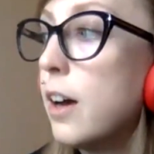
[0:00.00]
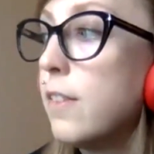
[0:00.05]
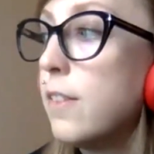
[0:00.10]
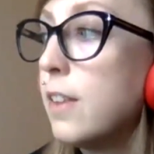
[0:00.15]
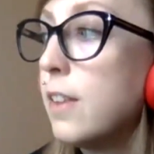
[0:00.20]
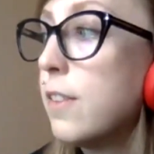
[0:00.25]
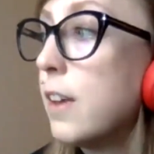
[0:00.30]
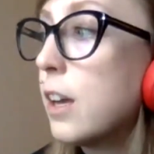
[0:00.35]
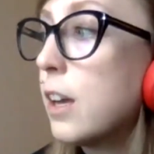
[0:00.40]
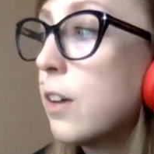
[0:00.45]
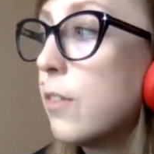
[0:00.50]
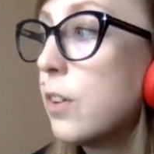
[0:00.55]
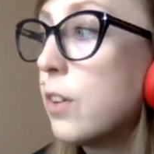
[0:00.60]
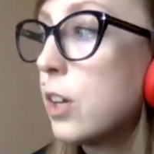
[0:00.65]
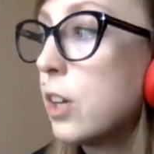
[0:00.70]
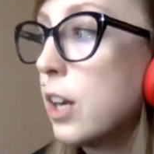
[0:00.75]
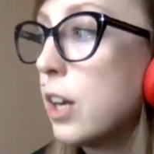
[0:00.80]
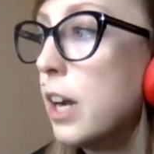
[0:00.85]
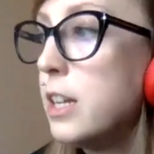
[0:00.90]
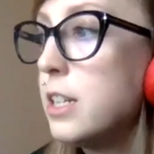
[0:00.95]
they think of a
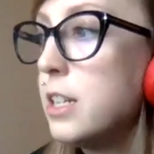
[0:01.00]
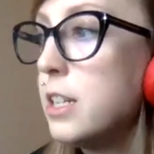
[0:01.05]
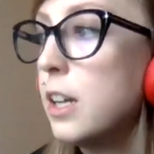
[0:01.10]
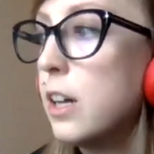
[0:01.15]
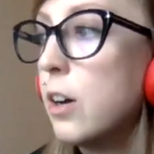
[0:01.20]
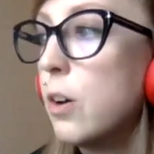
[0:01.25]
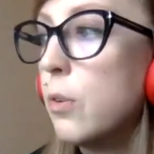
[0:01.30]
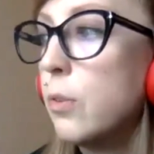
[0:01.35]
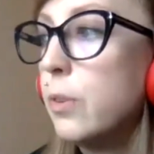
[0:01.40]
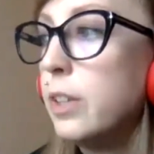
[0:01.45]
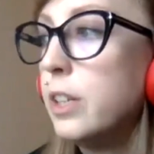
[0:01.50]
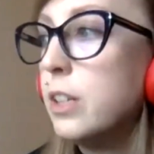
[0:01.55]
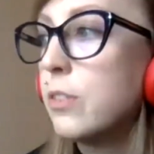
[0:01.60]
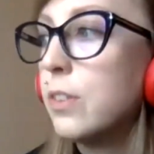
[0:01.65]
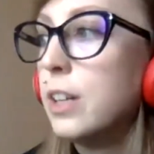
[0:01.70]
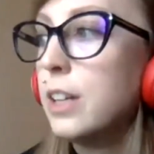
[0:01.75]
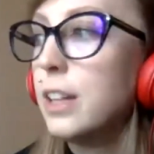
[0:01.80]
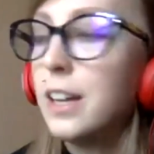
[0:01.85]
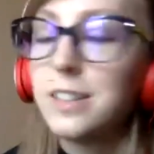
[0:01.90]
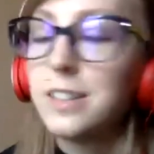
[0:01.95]
good idea only to
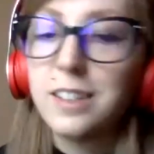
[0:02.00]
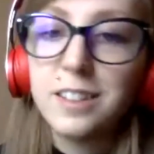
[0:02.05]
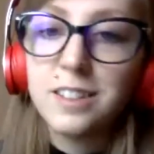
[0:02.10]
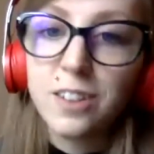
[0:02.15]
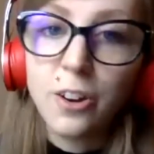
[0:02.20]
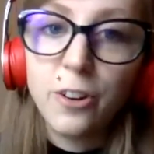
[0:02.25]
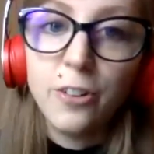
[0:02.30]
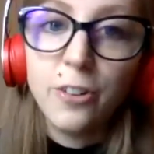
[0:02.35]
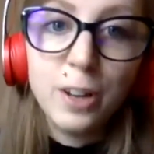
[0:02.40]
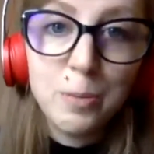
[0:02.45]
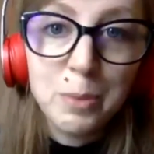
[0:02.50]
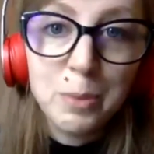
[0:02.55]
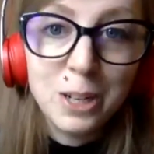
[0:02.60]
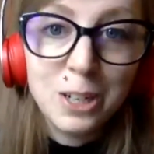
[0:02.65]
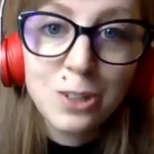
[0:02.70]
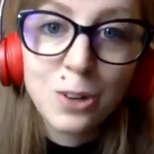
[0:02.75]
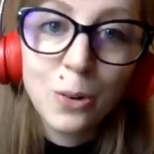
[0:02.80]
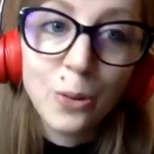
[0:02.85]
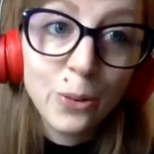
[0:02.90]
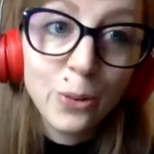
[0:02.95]
realize it's already been
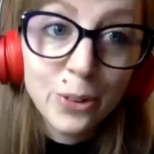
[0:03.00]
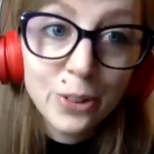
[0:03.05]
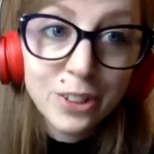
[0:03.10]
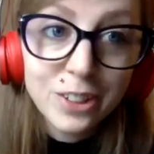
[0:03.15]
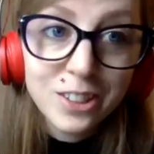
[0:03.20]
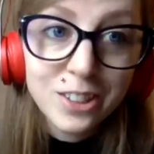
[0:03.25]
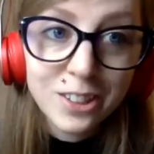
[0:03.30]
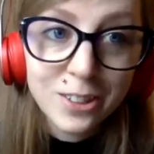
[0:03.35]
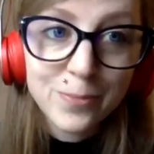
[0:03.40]
told.